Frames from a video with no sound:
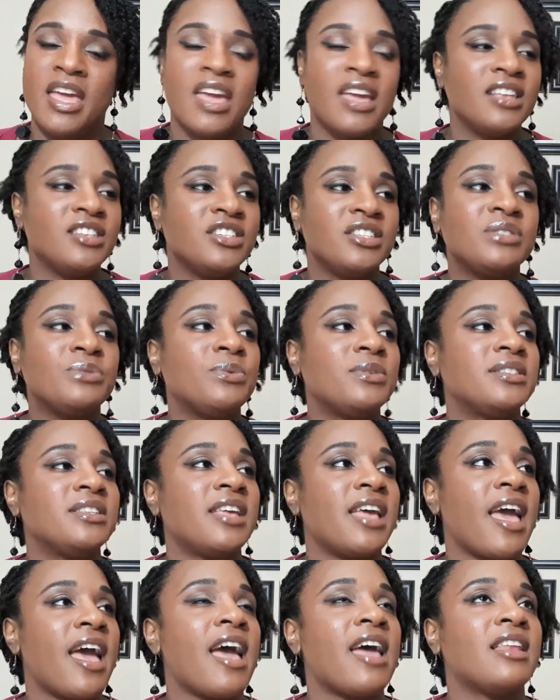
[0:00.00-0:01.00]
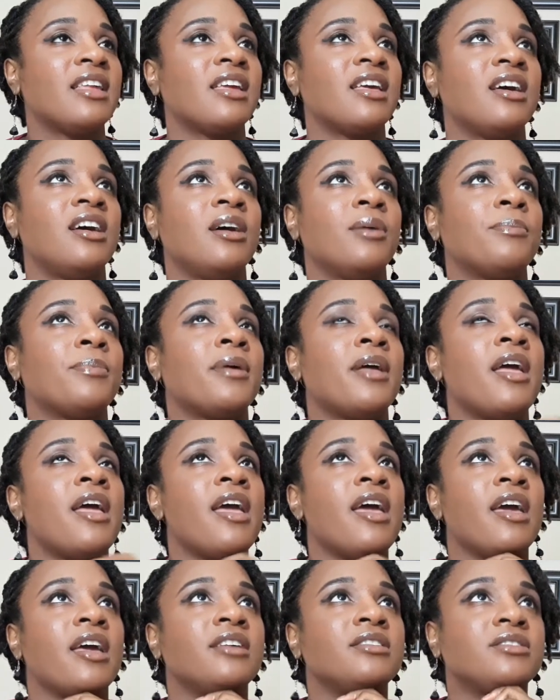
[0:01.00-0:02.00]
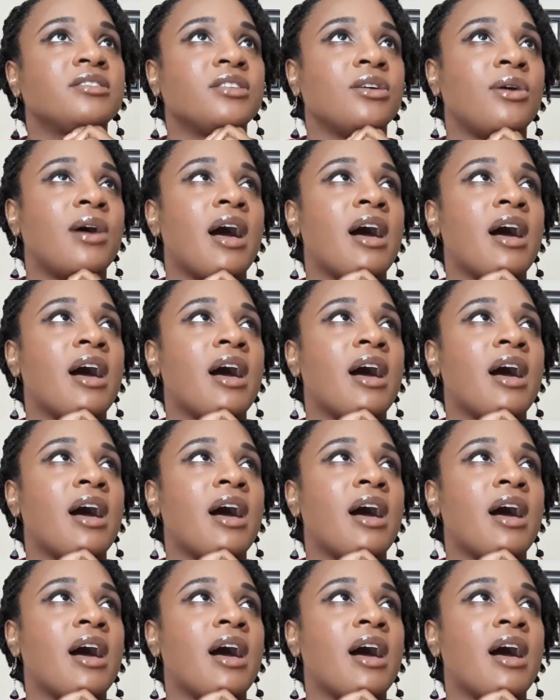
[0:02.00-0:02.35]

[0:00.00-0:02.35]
It just wasn't adding up. And so